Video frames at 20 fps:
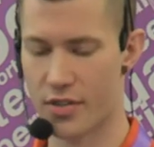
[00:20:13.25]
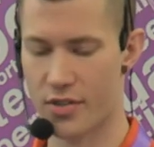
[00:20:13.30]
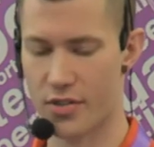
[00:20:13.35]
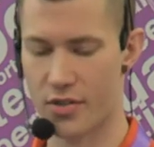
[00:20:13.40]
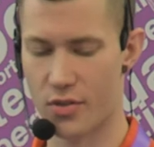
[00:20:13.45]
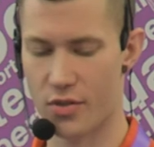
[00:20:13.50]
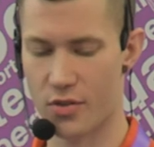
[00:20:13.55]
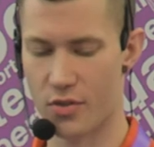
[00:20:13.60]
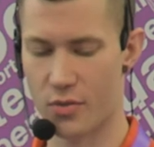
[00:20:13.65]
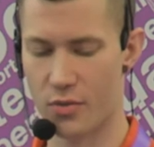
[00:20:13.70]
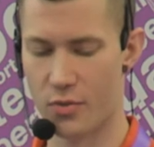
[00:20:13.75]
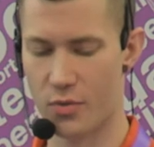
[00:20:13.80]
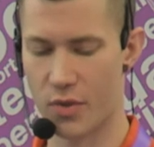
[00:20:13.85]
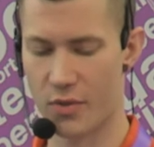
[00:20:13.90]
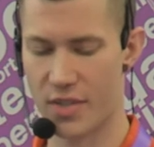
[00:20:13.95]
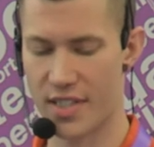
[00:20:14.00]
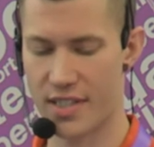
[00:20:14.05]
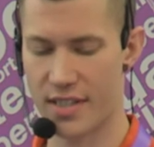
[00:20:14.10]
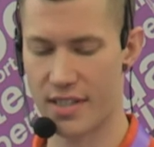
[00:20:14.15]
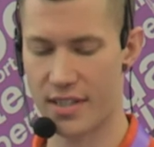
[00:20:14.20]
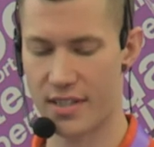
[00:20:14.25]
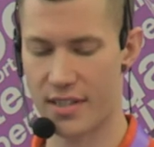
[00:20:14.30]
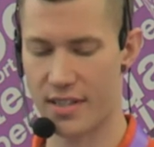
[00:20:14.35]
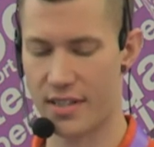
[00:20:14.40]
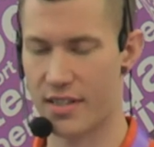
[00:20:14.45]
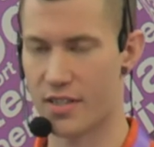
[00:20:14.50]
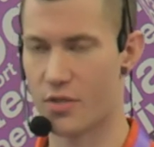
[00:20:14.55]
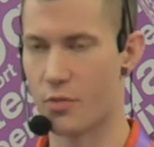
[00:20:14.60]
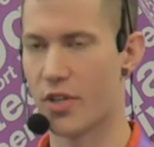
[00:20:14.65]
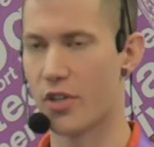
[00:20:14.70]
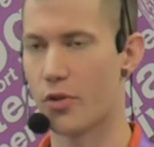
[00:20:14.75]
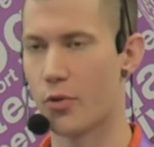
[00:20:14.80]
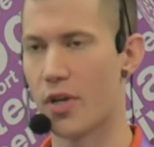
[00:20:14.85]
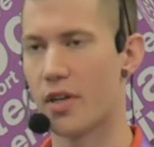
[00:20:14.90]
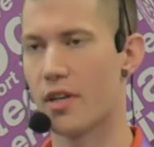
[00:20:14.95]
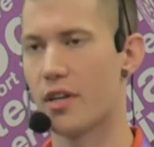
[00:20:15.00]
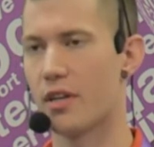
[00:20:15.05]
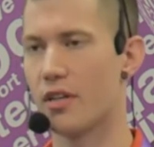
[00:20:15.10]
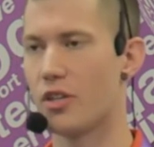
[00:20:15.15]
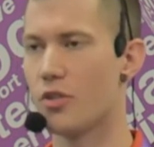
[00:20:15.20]
So what we did is we
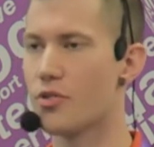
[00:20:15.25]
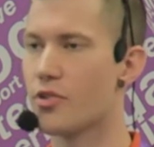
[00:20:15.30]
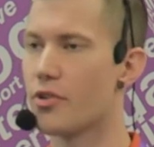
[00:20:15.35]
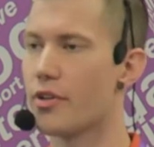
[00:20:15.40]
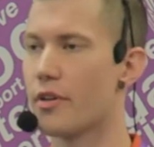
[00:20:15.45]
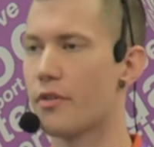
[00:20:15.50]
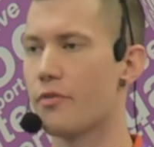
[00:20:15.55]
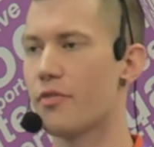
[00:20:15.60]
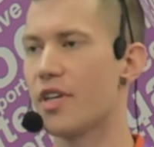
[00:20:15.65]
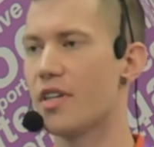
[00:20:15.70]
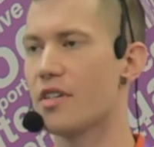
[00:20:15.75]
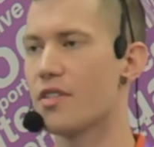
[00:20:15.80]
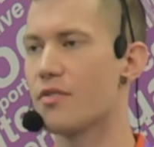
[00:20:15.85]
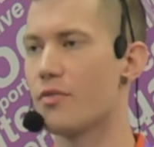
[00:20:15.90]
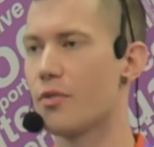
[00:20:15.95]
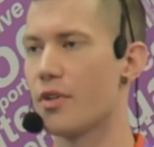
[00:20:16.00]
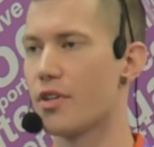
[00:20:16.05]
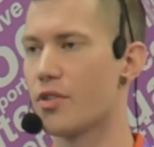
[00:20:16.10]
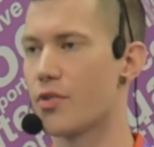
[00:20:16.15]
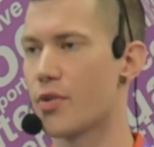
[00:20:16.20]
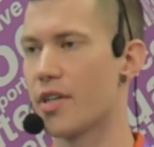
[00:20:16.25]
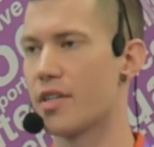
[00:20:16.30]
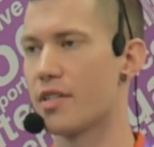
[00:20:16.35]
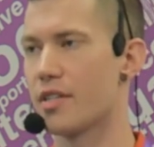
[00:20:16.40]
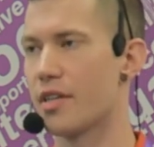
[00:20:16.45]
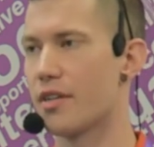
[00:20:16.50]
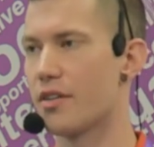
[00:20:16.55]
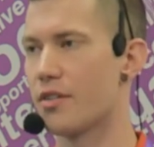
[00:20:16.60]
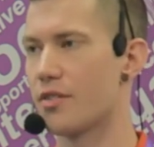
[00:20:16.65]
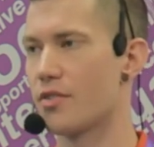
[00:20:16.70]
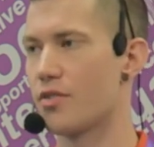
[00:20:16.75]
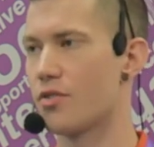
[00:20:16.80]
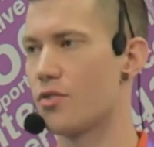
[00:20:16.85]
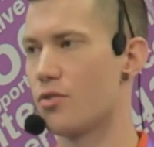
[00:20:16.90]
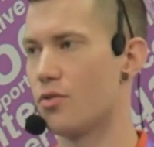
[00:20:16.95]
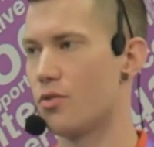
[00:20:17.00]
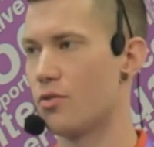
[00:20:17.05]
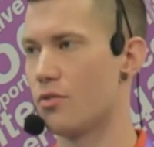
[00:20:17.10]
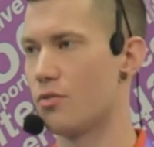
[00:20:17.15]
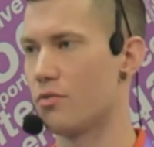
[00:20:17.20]
created a user interface for the translators
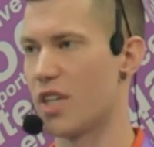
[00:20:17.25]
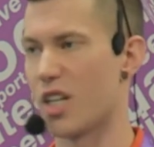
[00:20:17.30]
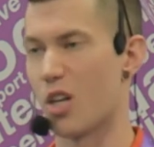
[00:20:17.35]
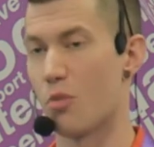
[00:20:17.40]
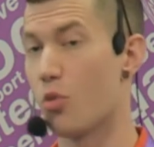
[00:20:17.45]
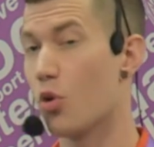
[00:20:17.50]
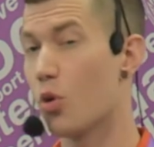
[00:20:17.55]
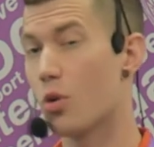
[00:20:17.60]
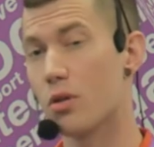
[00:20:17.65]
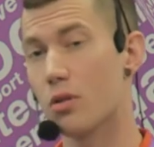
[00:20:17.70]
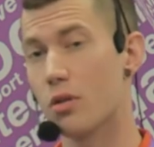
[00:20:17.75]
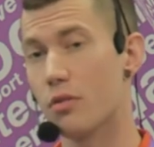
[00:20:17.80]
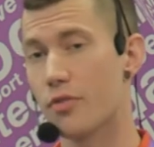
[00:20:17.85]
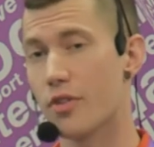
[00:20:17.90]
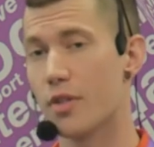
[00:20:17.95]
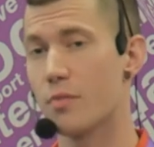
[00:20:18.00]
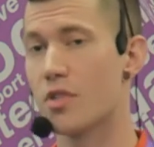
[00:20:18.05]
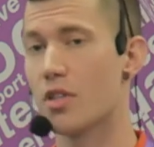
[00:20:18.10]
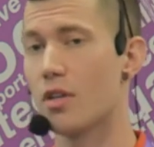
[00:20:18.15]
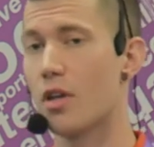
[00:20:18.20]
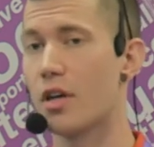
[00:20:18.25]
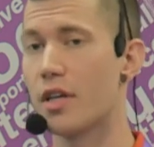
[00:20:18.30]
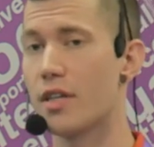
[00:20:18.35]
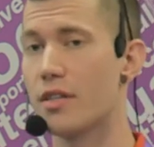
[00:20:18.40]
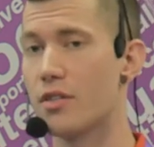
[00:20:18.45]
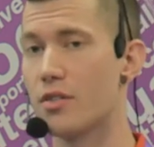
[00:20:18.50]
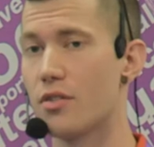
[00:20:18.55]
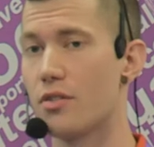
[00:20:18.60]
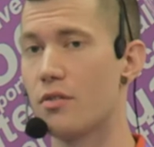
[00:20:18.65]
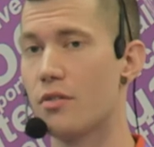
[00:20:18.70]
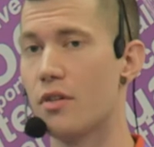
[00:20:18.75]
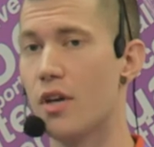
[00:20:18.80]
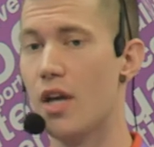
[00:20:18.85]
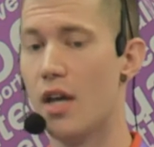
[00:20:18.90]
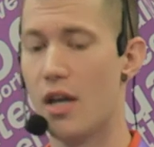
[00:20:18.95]
to like a portal for them to log into,